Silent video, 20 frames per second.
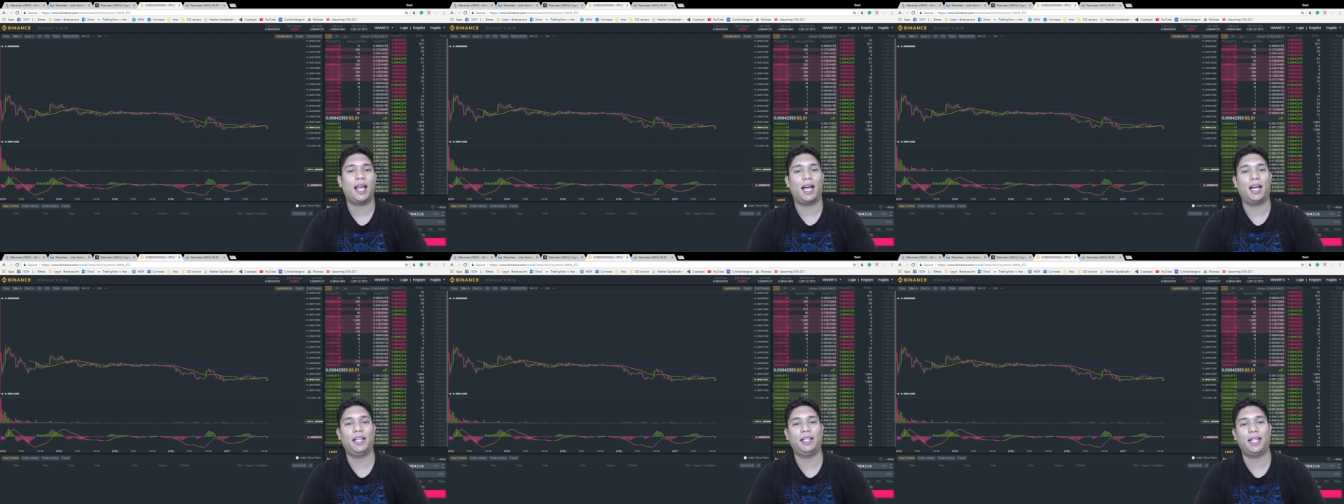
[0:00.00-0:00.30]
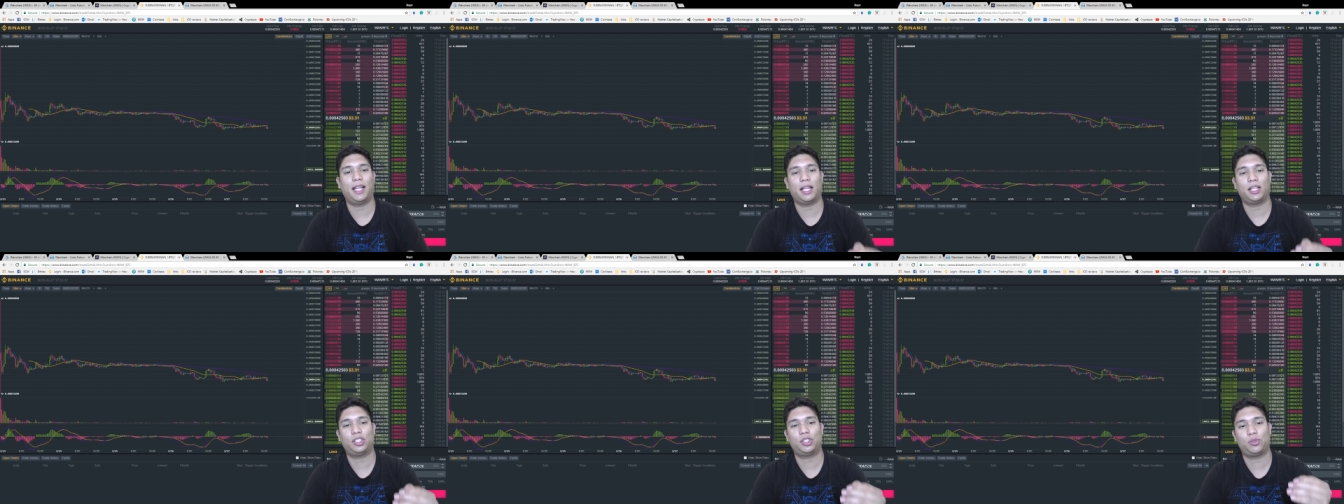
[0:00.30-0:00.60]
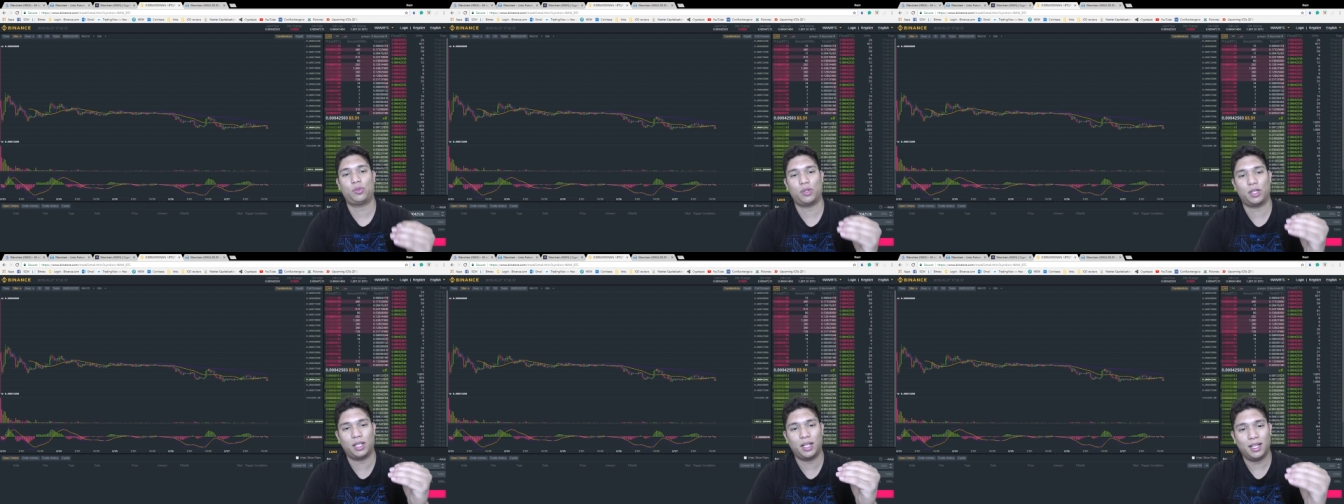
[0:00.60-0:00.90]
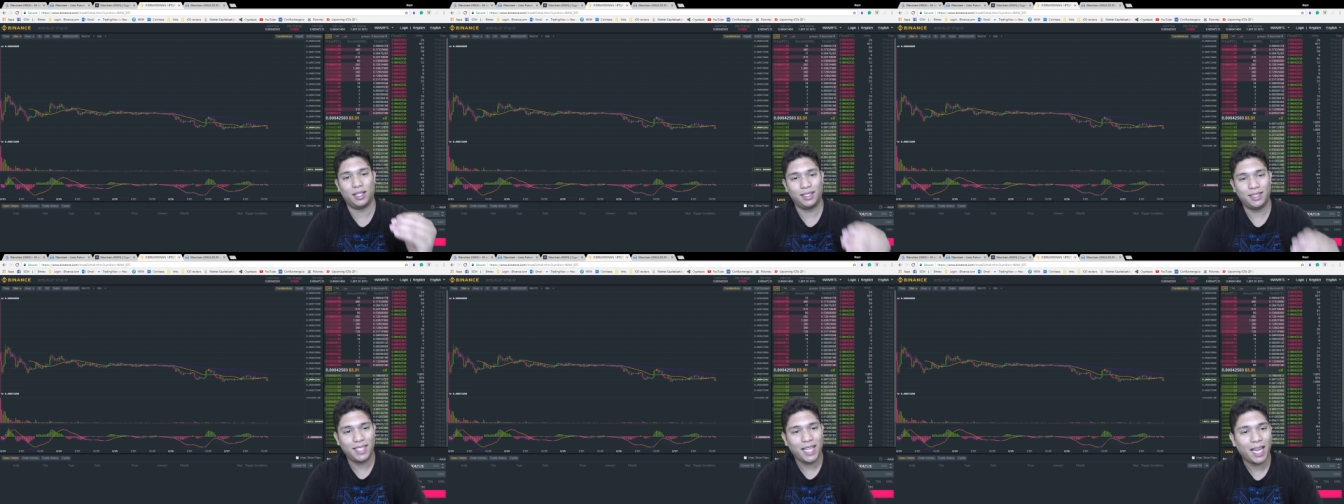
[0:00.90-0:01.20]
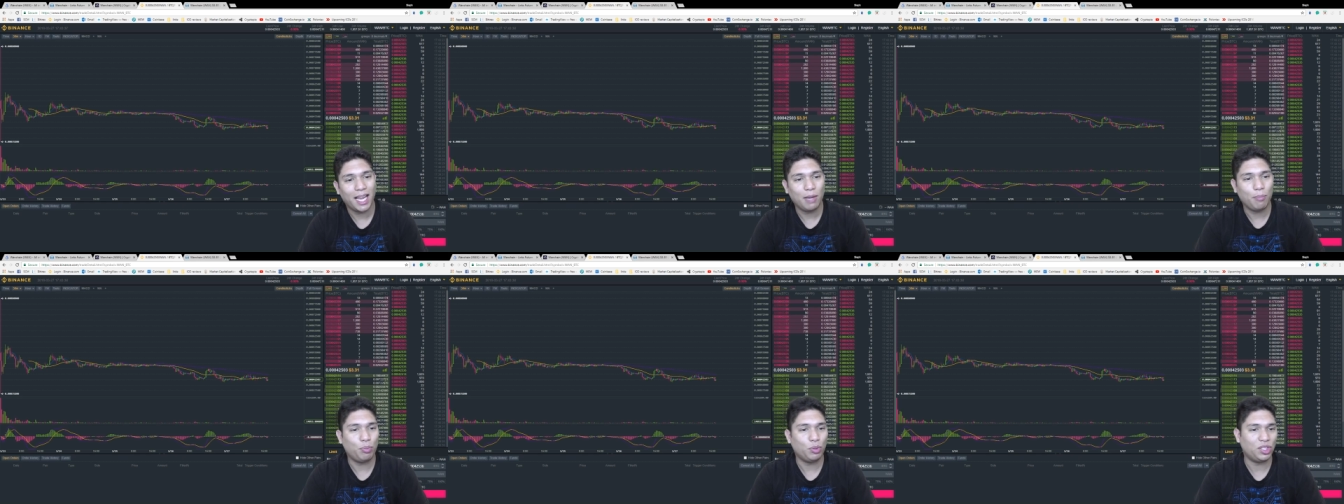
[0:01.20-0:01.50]
an extra
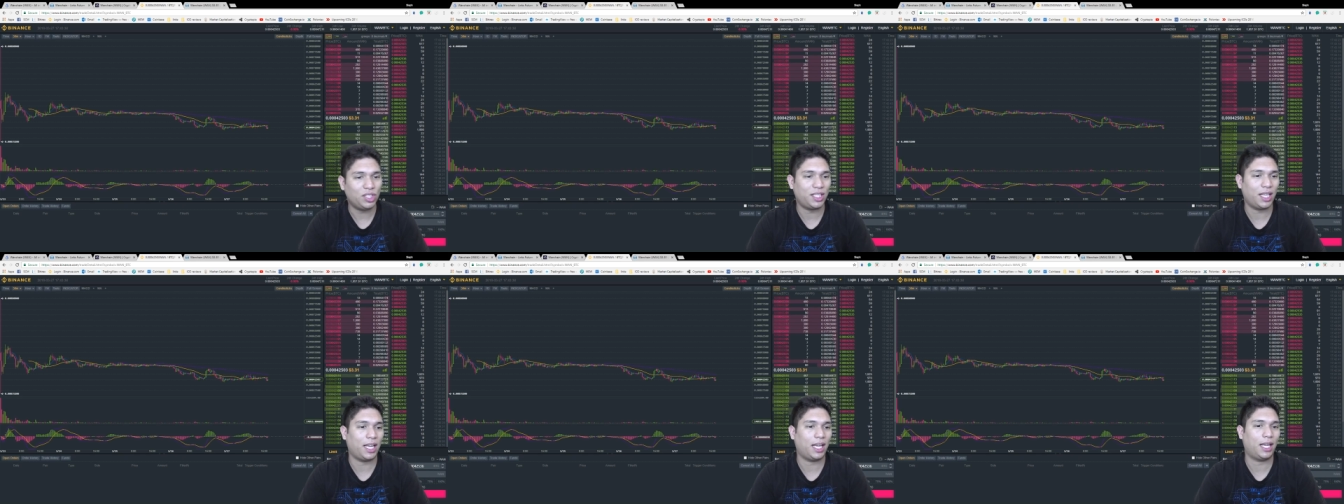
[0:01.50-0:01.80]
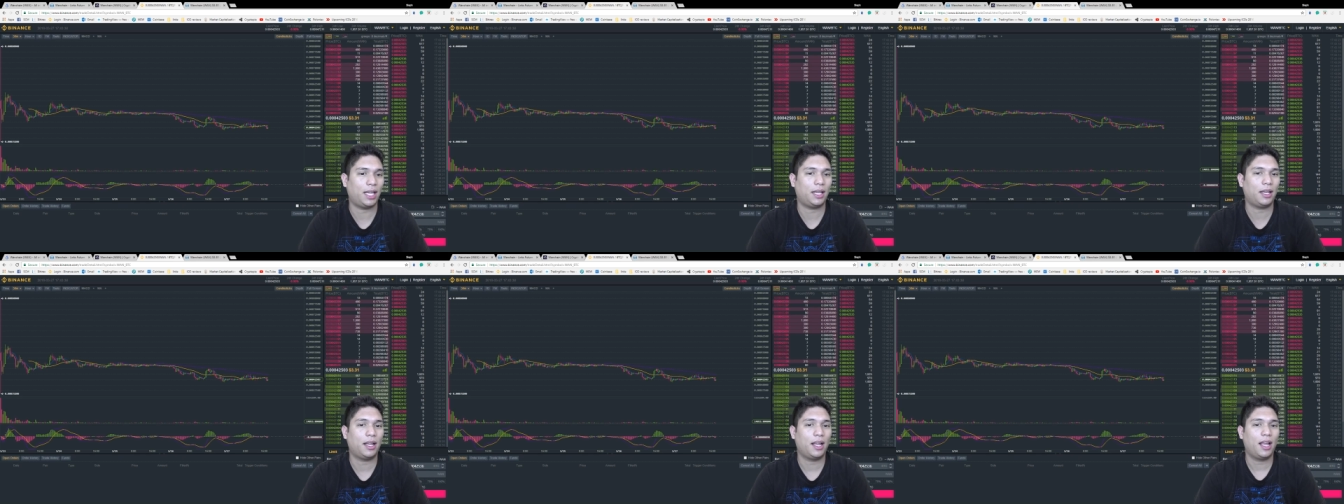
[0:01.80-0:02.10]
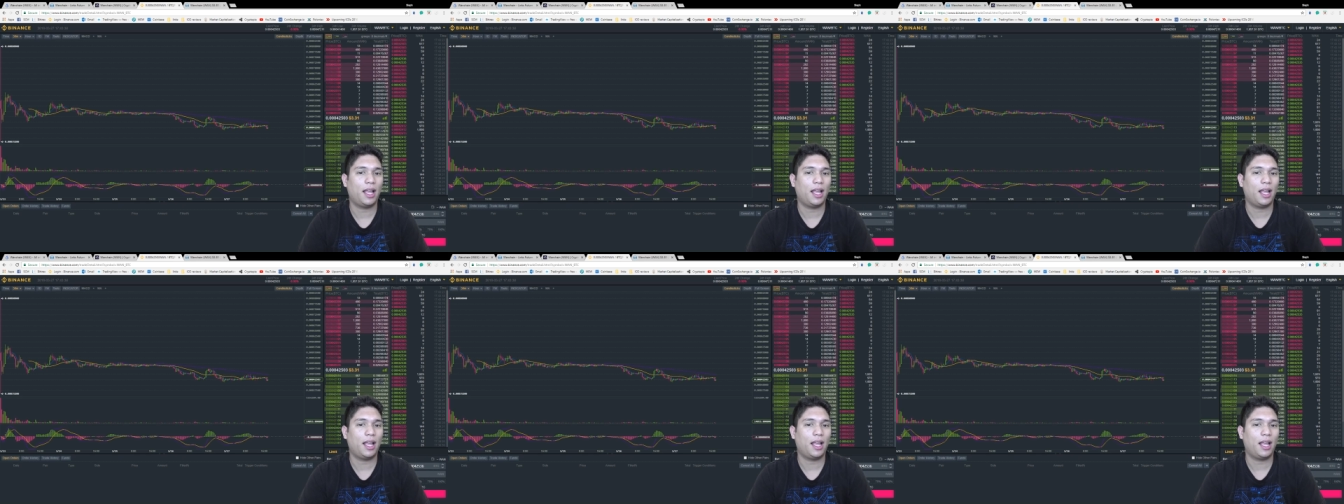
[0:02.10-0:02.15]
10%